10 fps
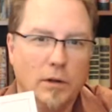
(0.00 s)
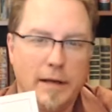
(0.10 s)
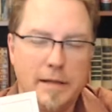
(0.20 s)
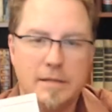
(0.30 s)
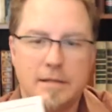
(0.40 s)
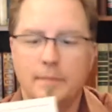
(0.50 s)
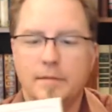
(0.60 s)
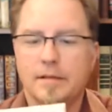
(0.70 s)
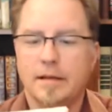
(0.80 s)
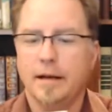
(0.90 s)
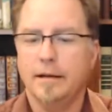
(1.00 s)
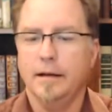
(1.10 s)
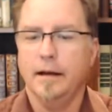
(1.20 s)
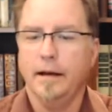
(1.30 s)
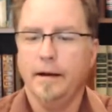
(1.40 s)
And it's set, set
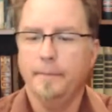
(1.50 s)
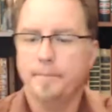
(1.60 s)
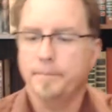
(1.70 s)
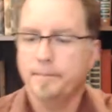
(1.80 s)
um,